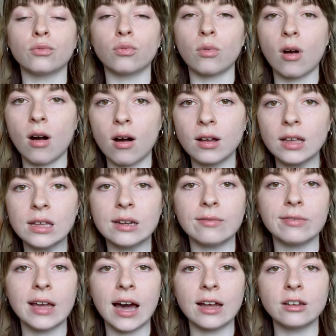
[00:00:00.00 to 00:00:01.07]
wrong and
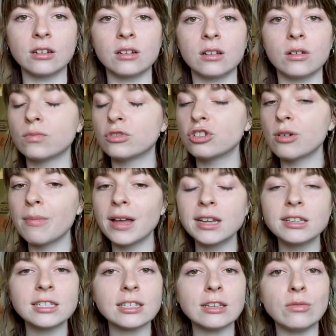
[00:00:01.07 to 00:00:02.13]
have gotten
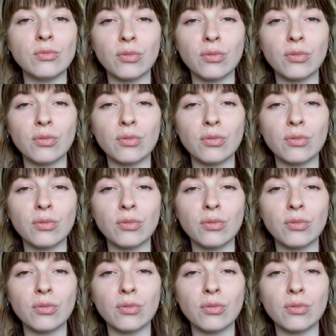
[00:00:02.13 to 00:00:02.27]
tremendously